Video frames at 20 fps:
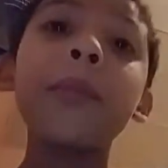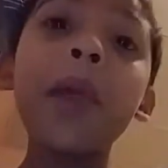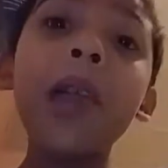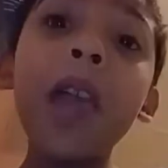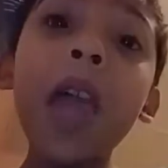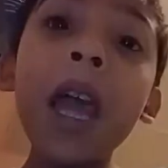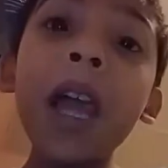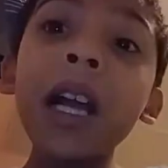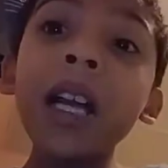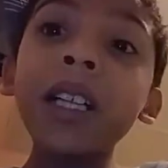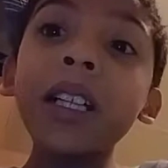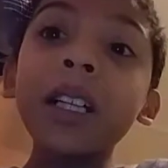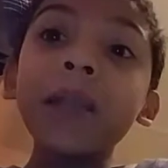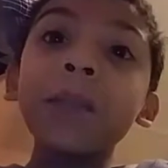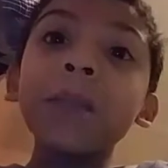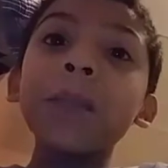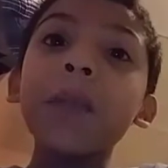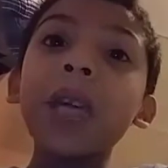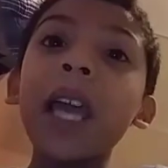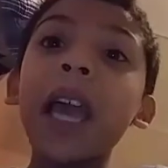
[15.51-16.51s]
pee
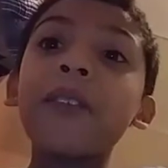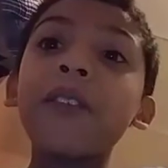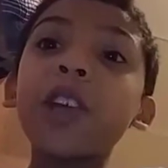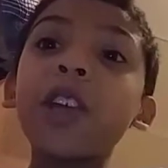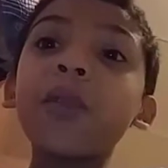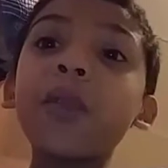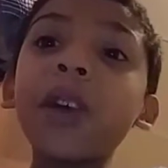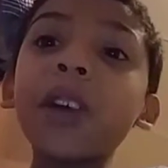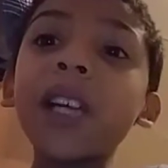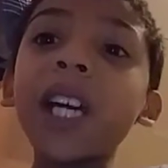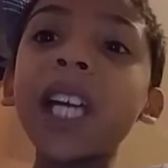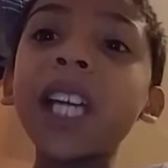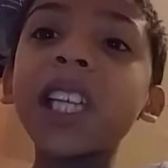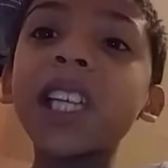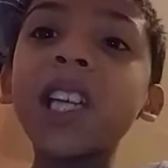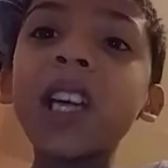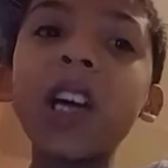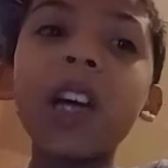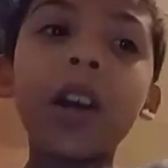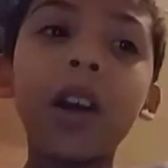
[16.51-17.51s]
pee right
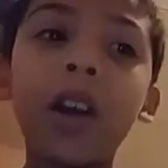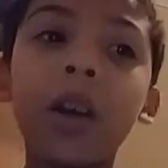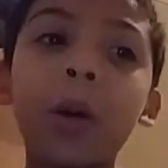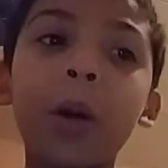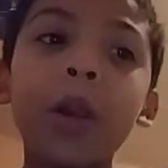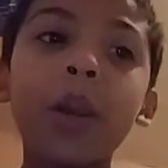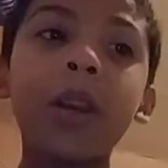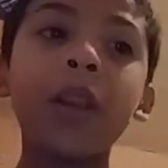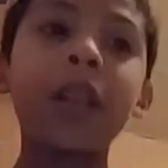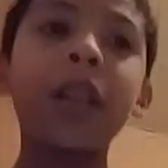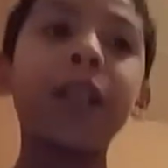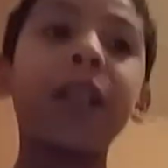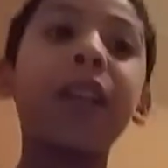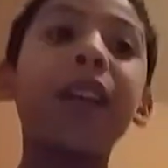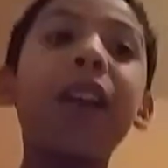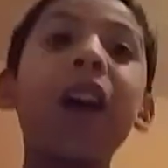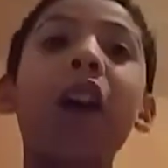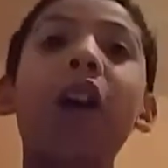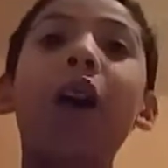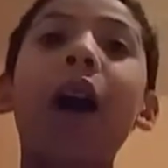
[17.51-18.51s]
go. Let's
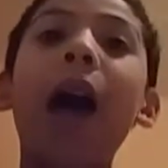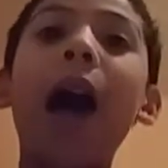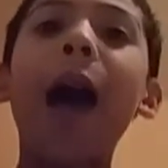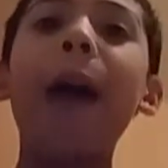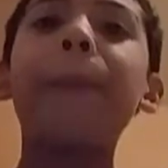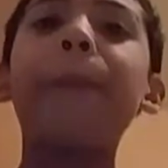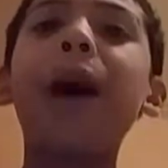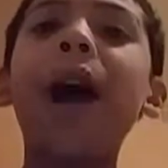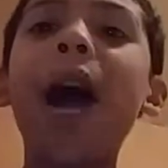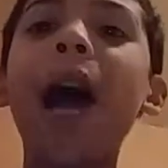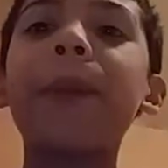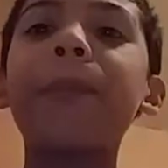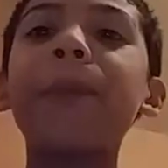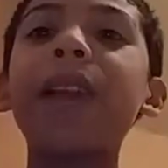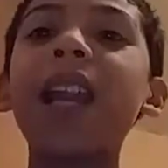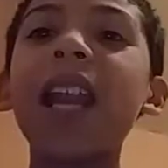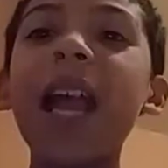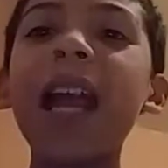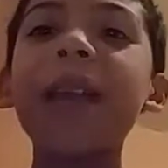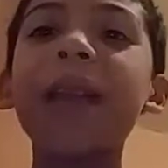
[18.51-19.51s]
go hop hop
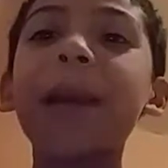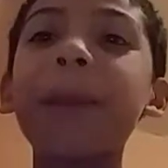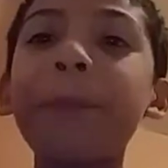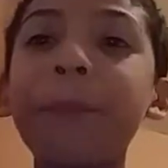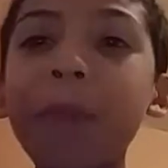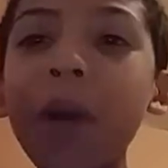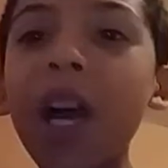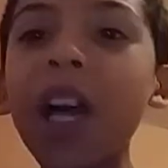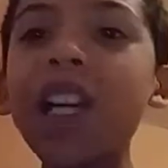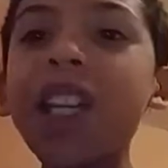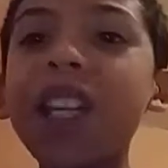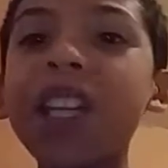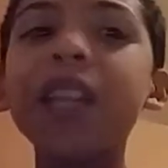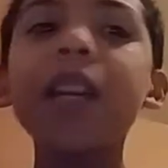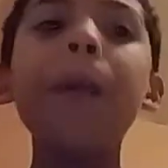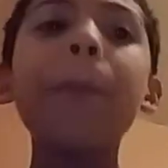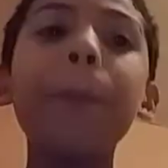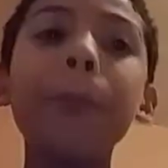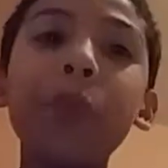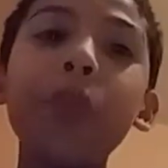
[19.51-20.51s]
like a bunny.
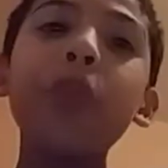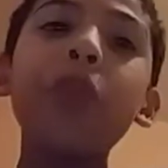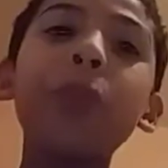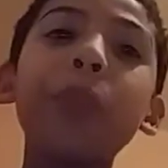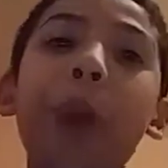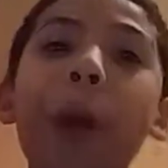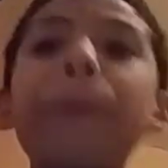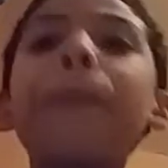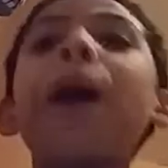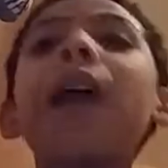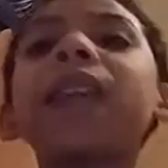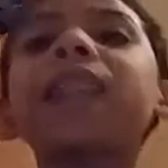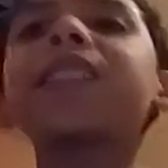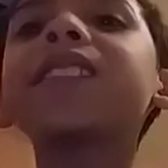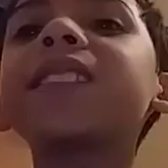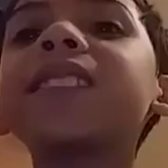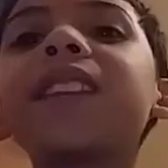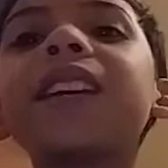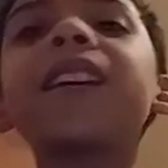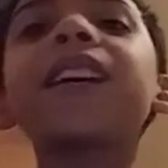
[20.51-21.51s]
Poop my
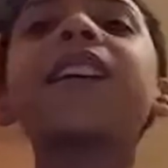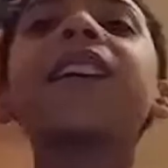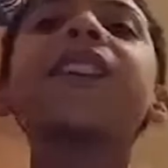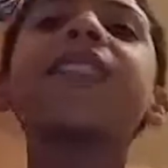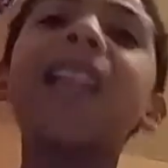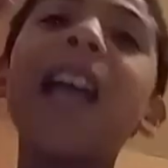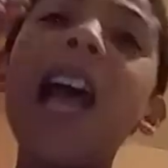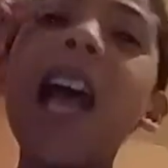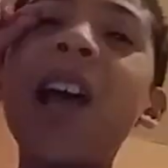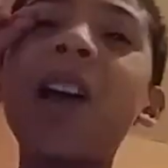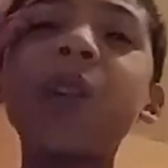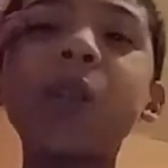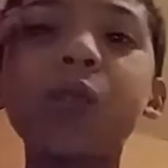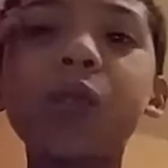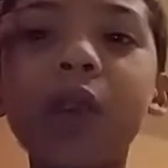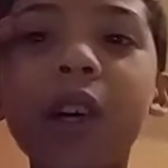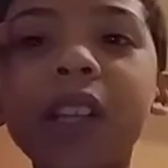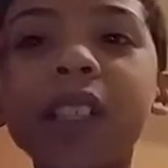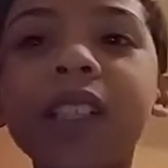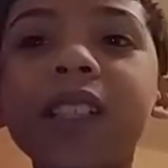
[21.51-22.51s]
pants and now it's
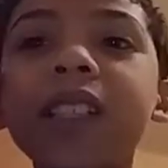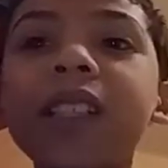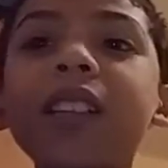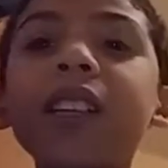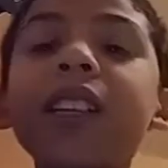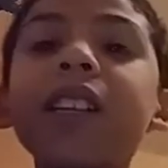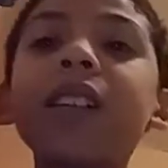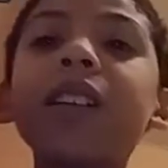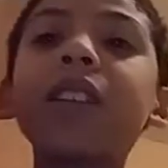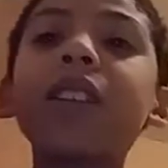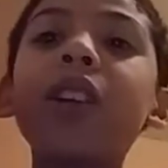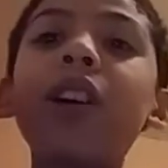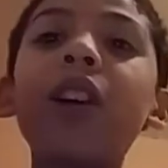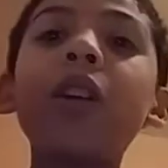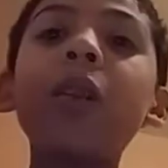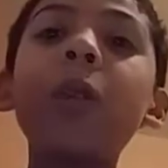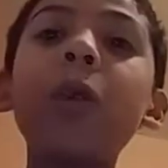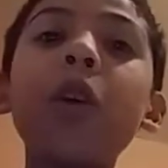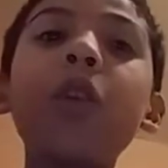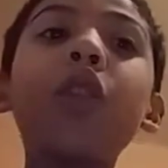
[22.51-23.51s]
funny.
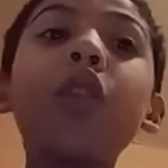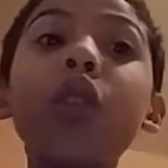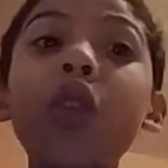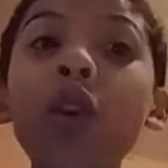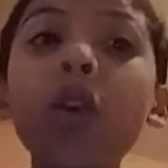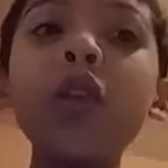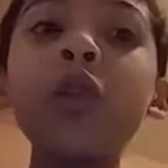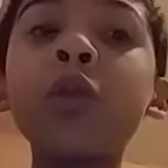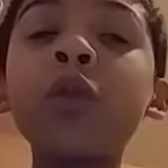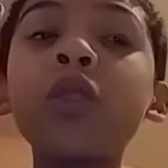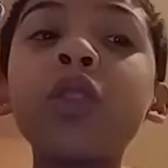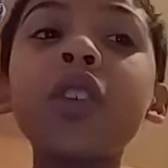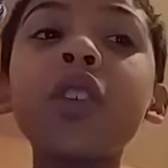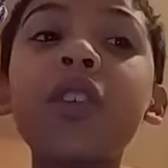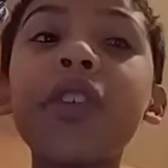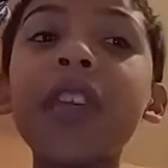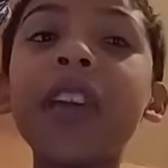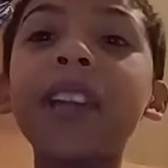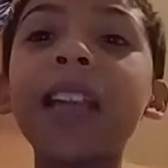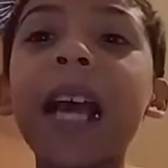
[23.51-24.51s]
Go ooh ooh. You
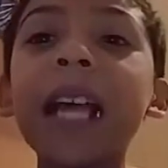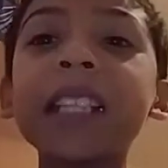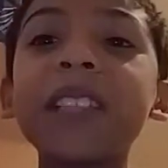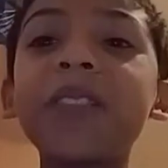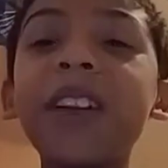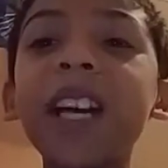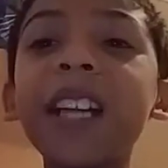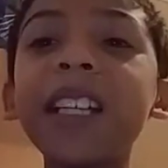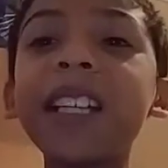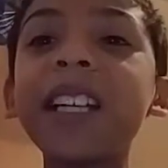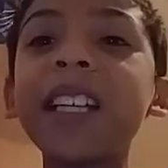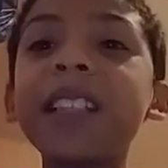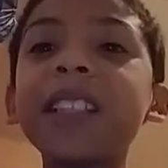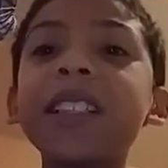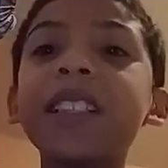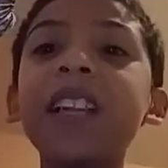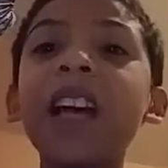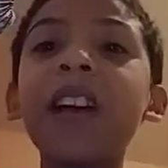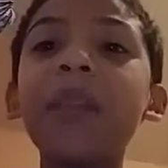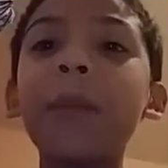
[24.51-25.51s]
think that's funny?
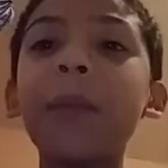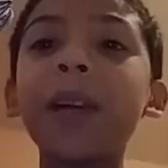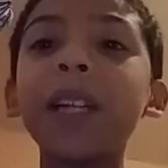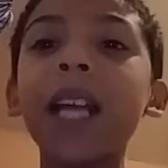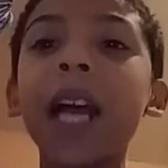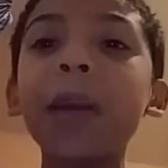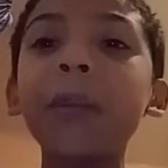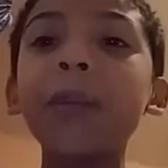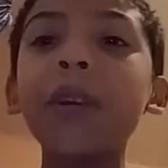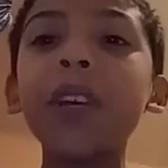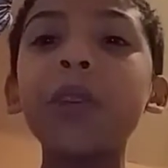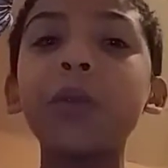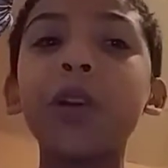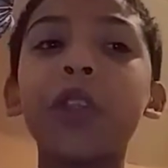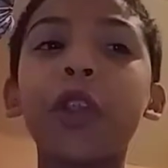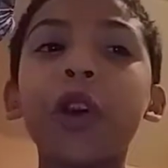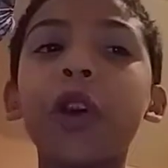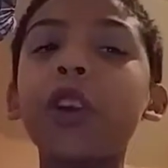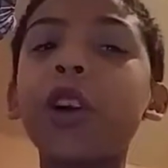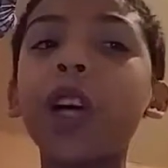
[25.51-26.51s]
Stuff my diaper
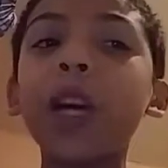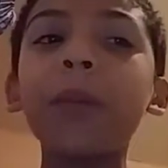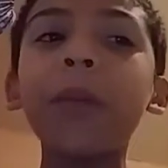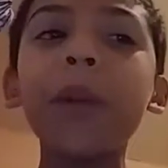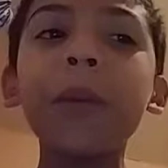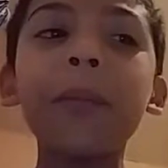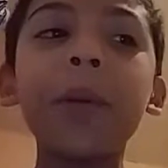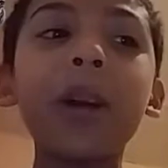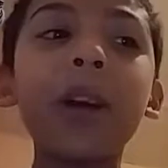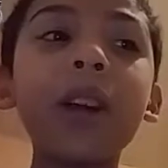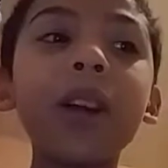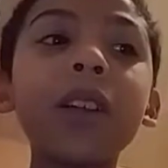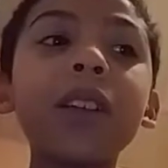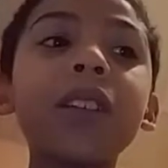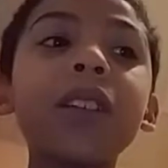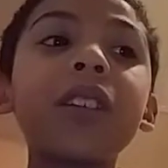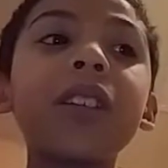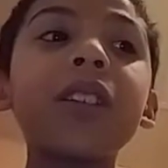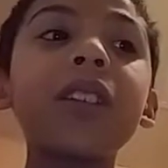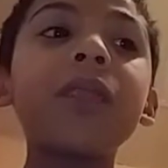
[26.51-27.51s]
with all my
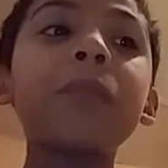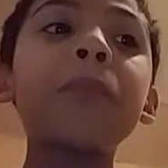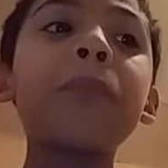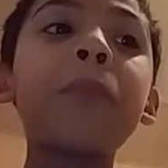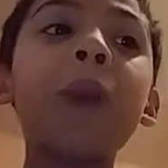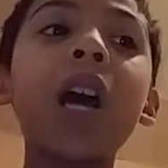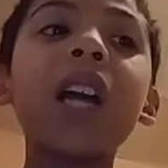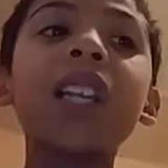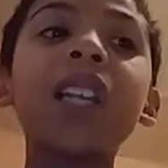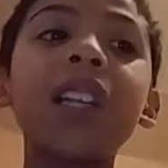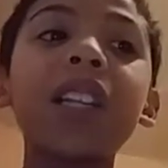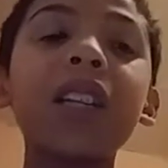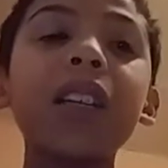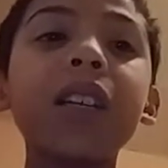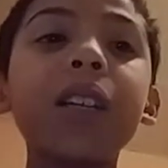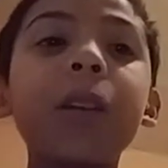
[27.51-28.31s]
money.